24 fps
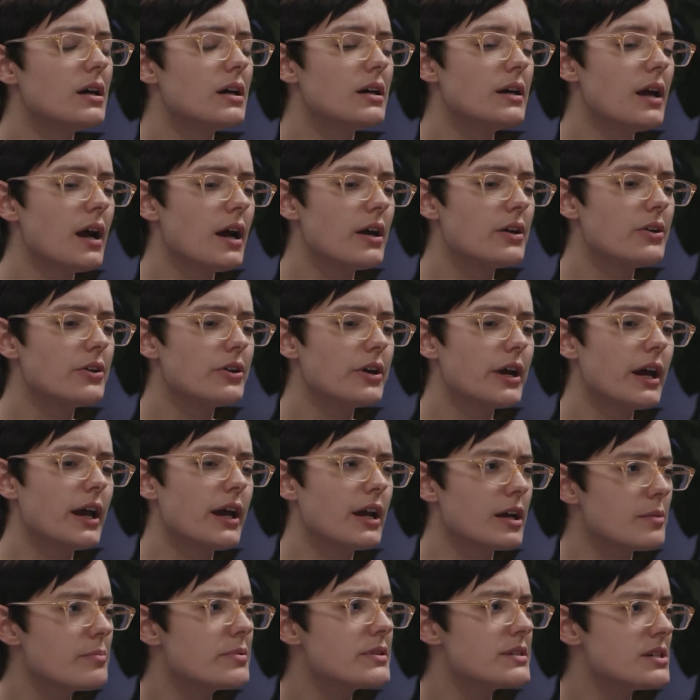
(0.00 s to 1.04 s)
Yeah, your
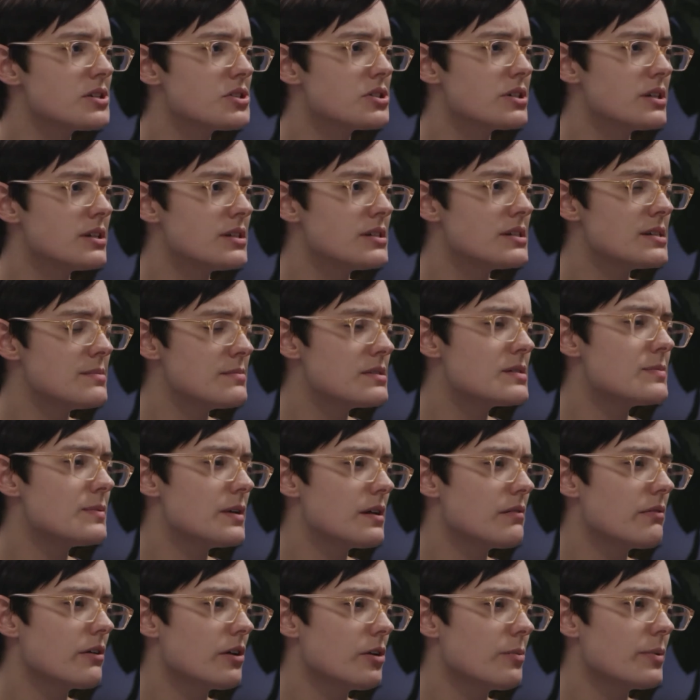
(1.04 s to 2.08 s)
hand position seemed to be
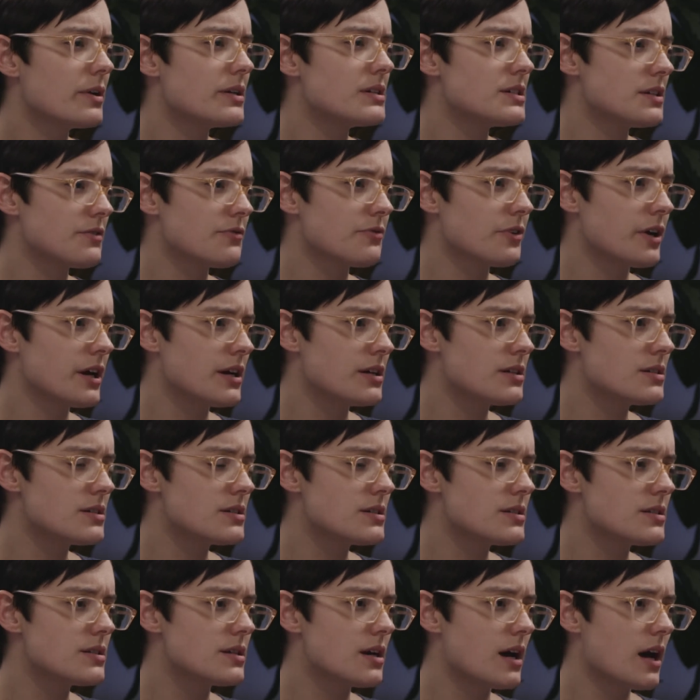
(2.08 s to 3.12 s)
a little bit
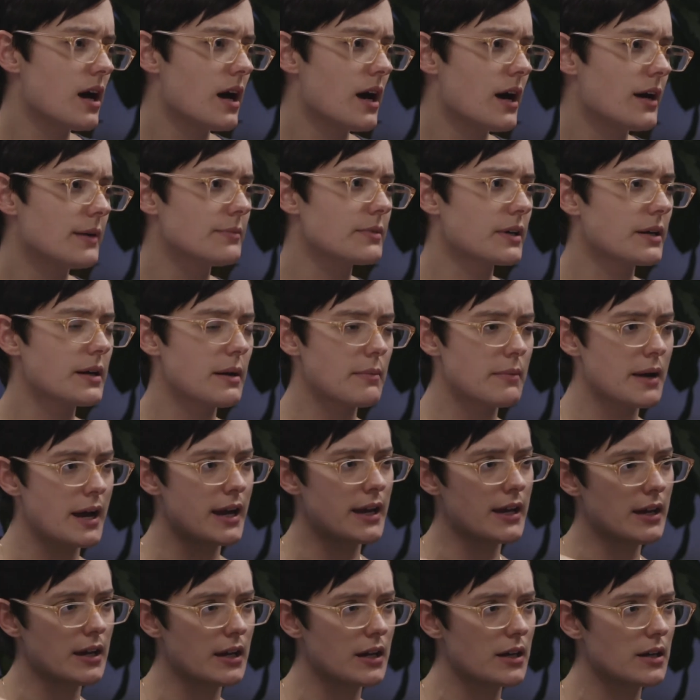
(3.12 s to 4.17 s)
different. I
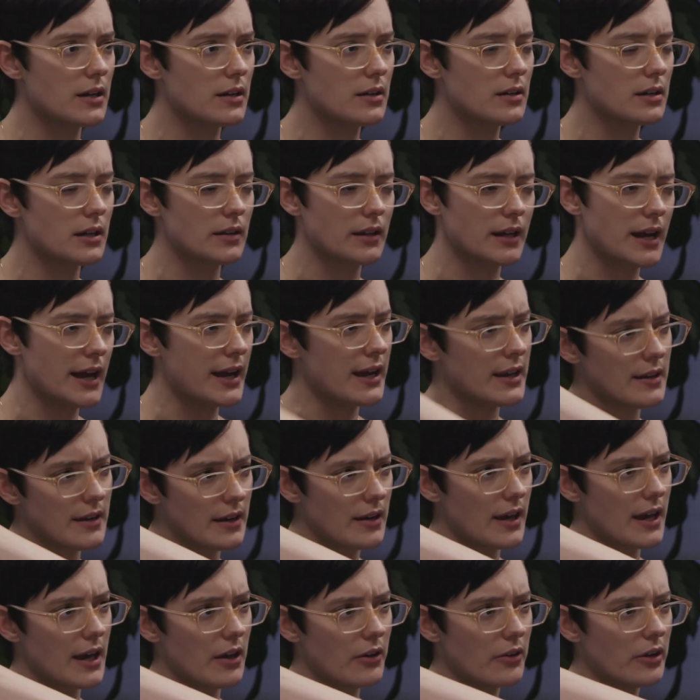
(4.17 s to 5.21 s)
had
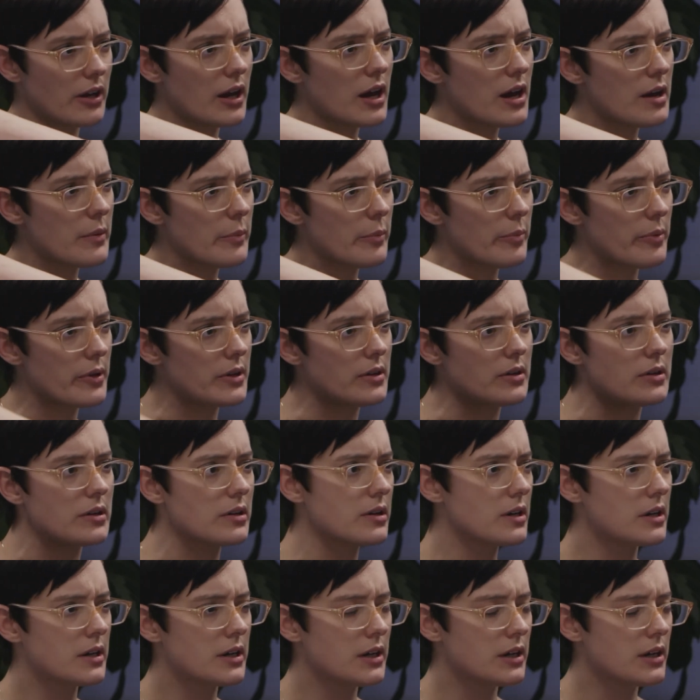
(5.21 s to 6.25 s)
angled up and
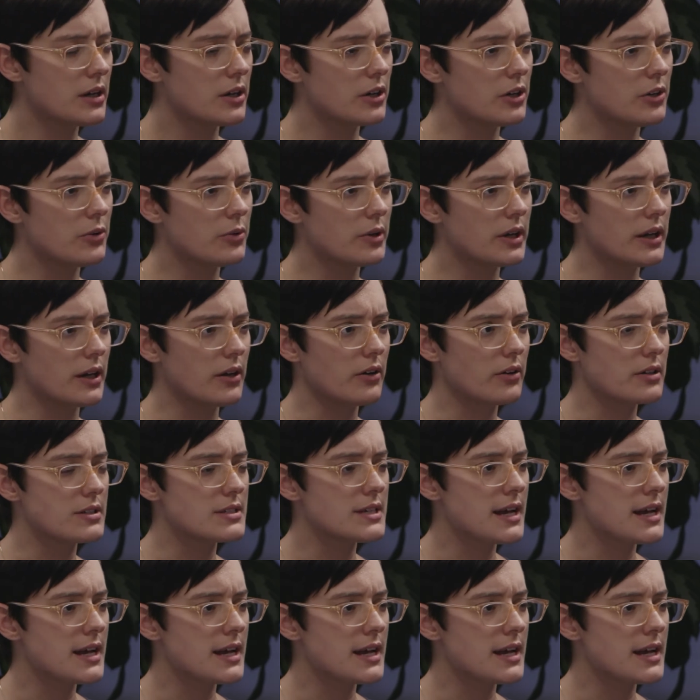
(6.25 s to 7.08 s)
you had angled